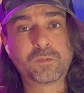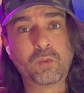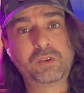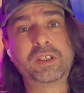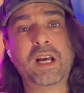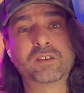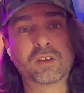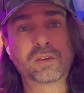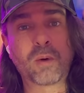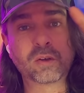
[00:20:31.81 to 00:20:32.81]
We'll see you guys on
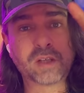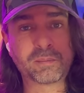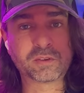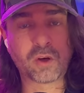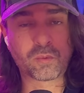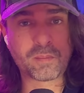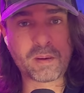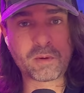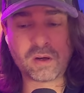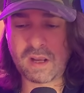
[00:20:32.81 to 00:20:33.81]
tomorrow's episode.
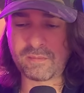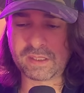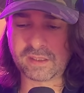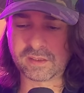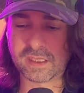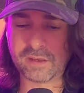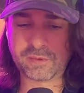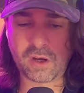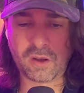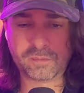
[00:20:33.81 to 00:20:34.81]
Remember, every day's a gift,
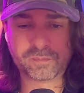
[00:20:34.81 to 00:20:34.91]
y'all.